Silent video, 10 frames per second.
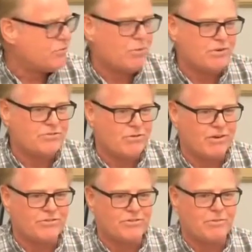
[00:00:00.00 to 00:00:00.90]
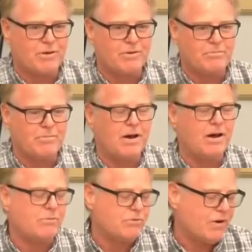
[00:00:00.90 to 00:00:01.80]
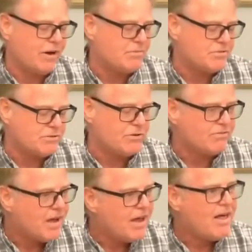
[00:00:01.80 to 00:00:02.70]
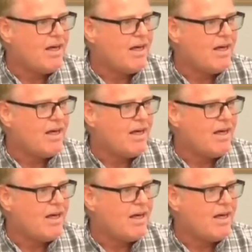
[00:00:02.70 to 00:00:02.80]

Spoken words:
historic structure that we were trying to preserve.